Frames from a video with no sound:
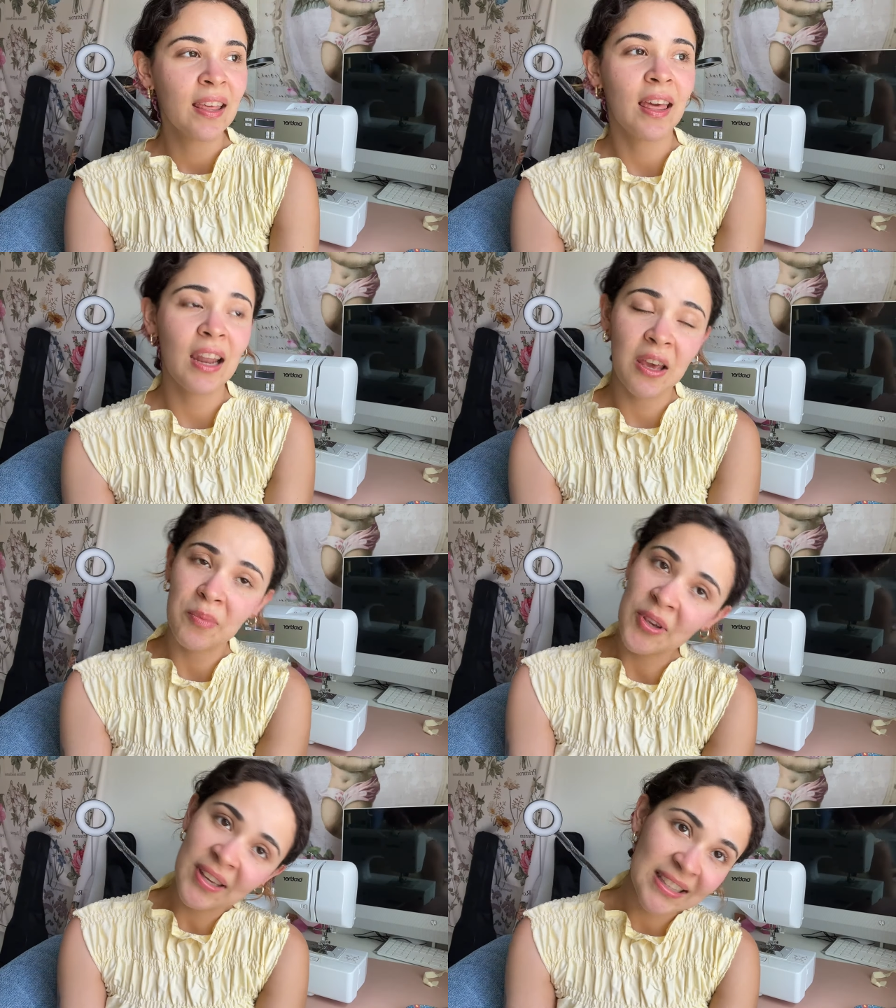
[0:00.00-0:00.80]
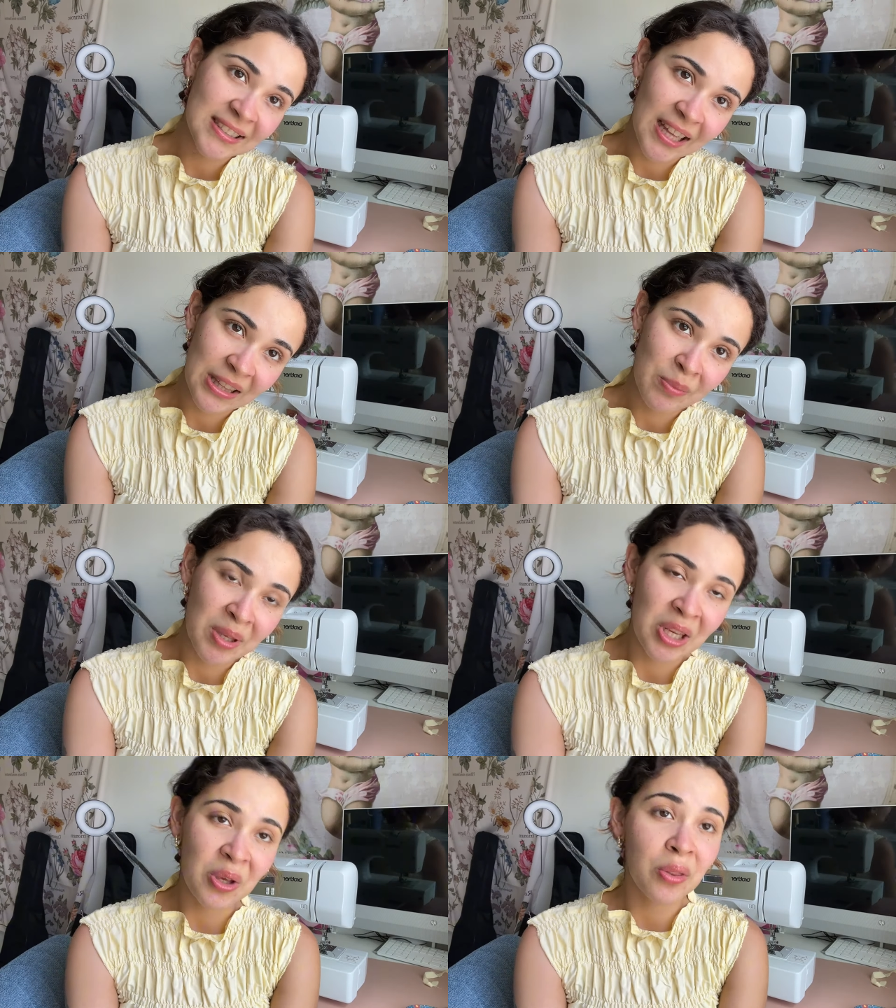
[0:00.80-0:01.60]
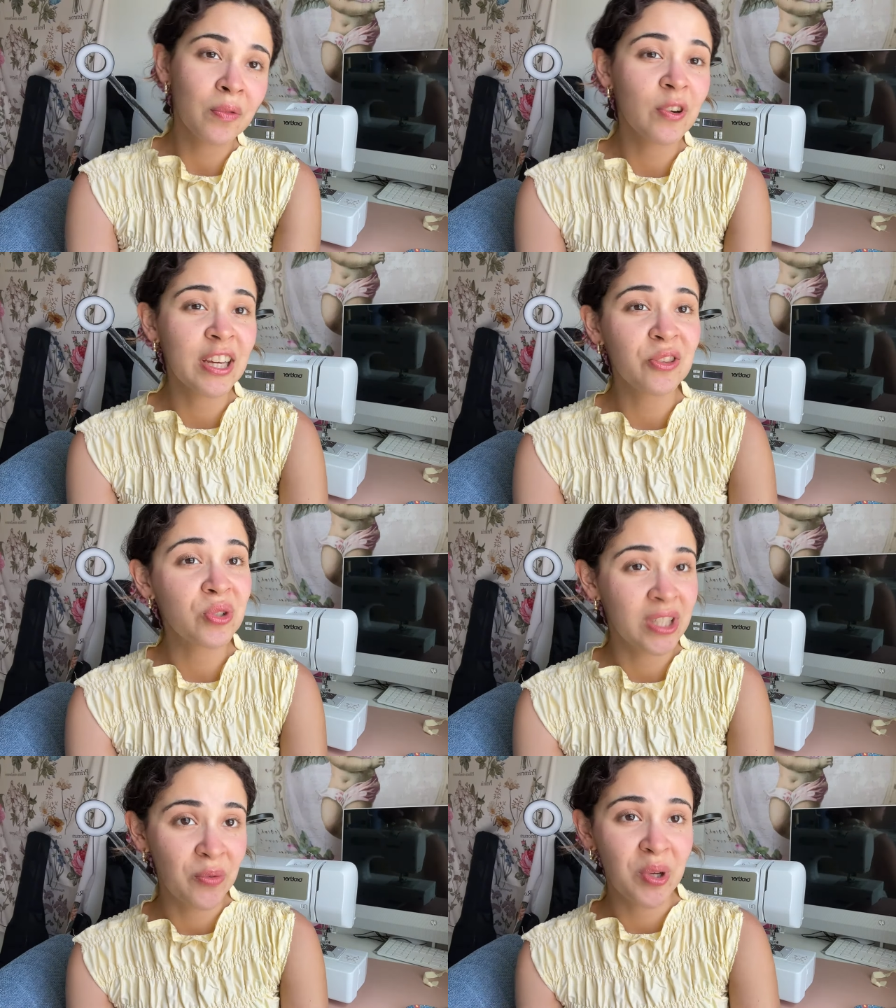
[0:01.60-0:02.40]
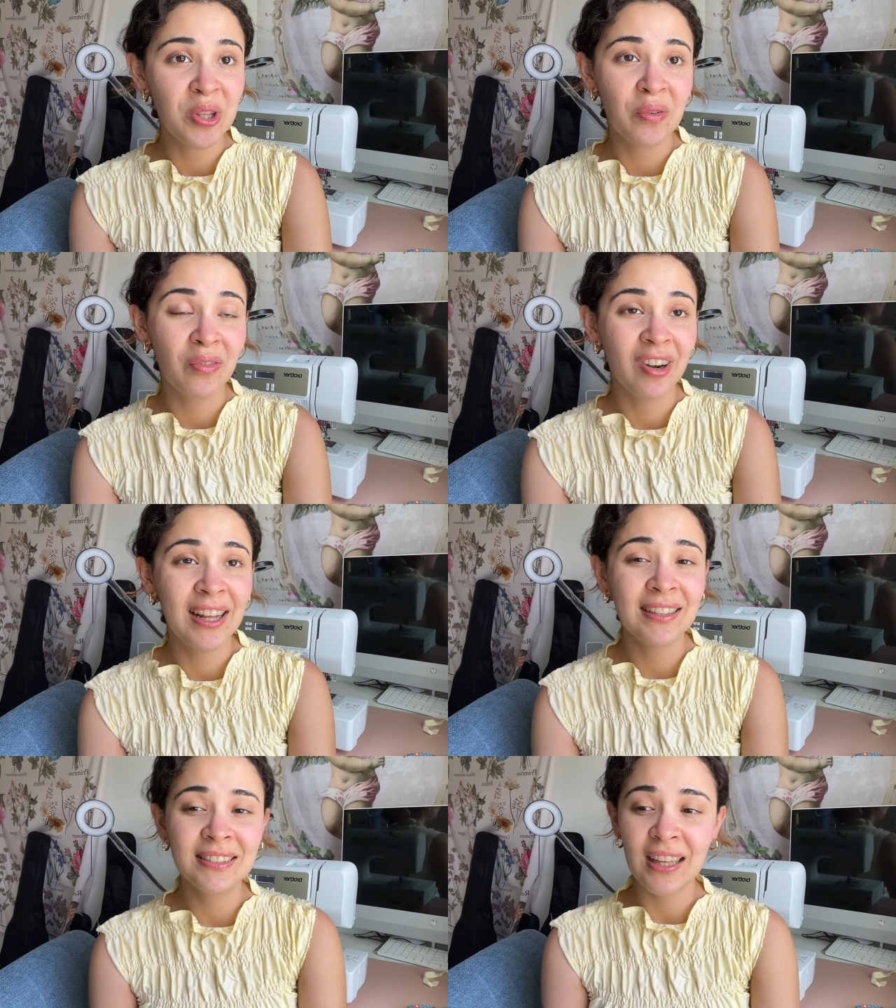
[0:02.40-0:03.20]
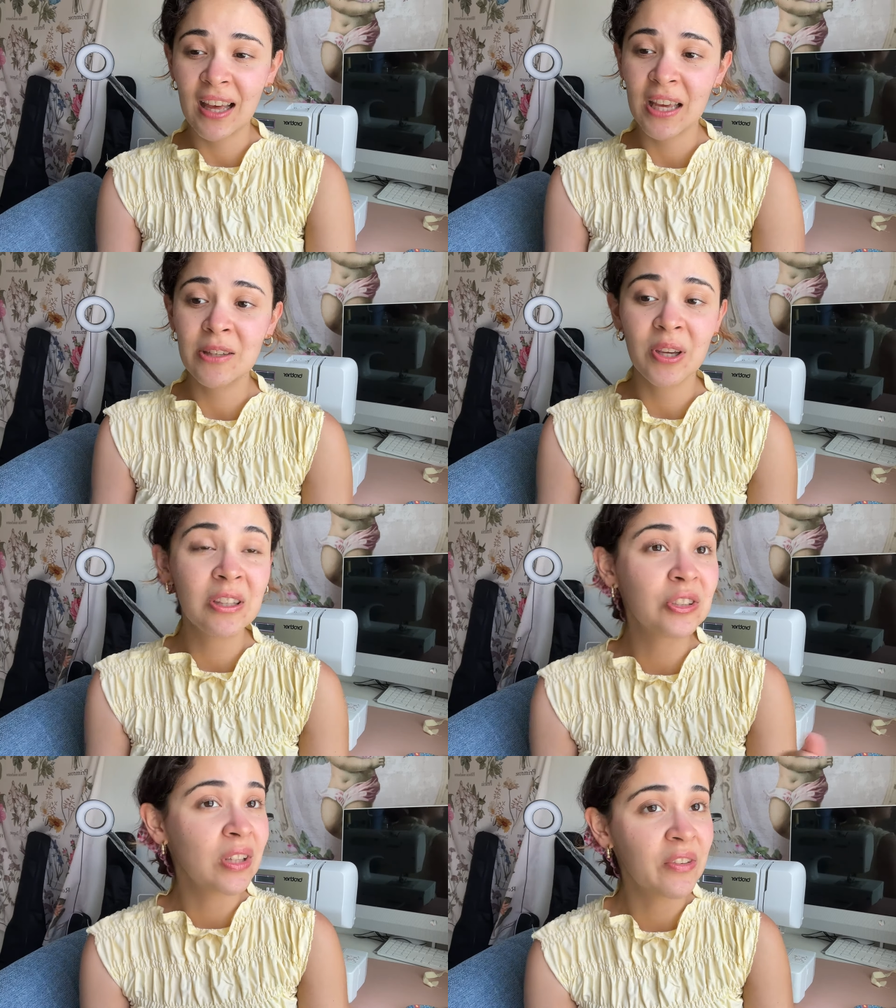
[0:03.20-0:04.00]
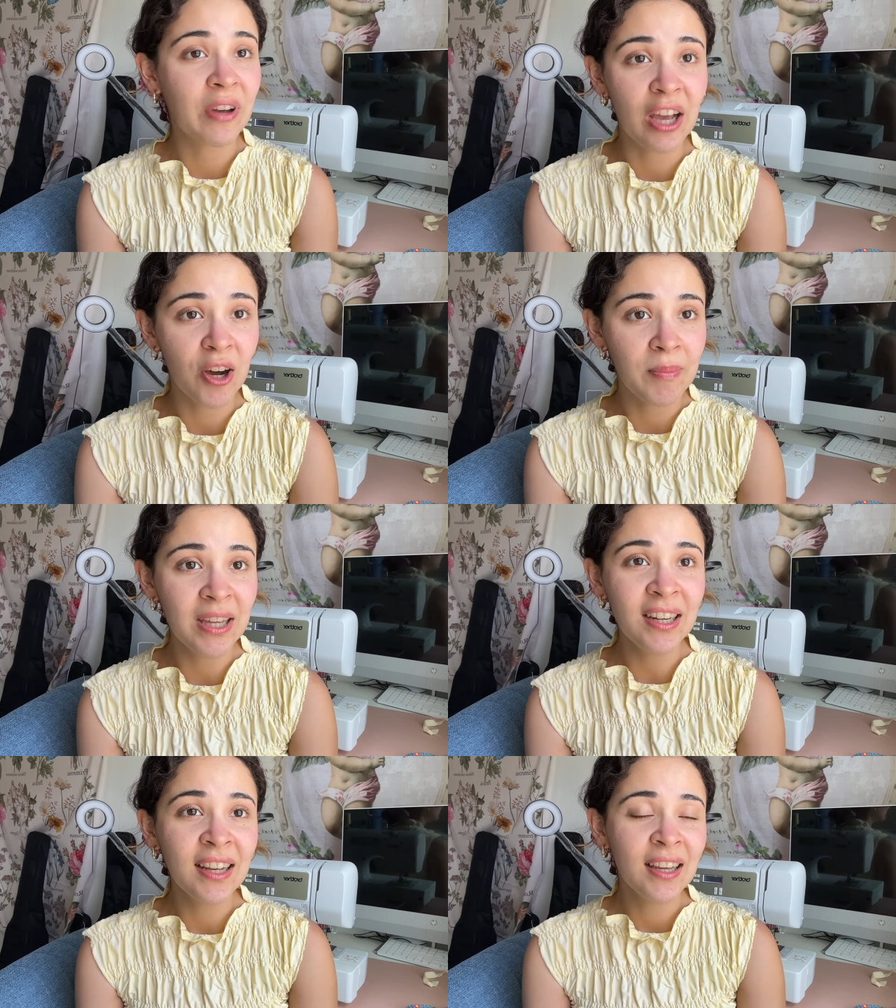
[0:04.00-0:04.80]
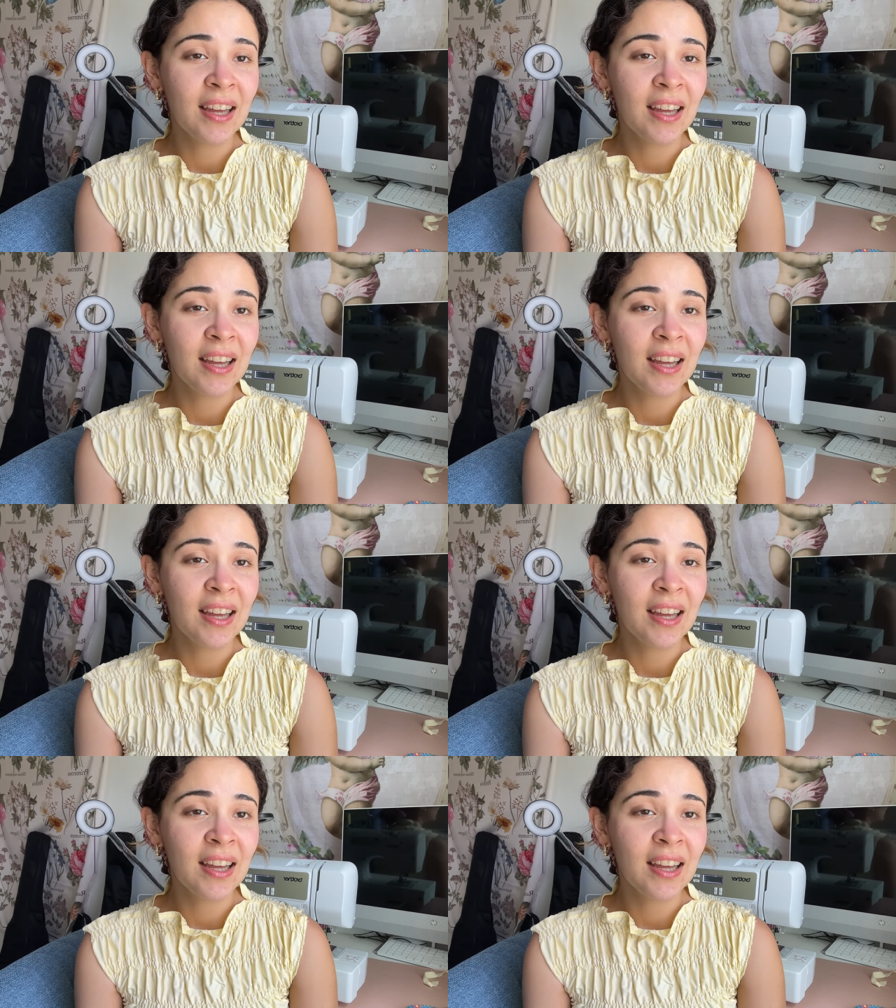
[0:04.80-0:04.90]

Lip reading: And I hope you guys like the video. Don't forget to share with your friends, and you can also leave a comment.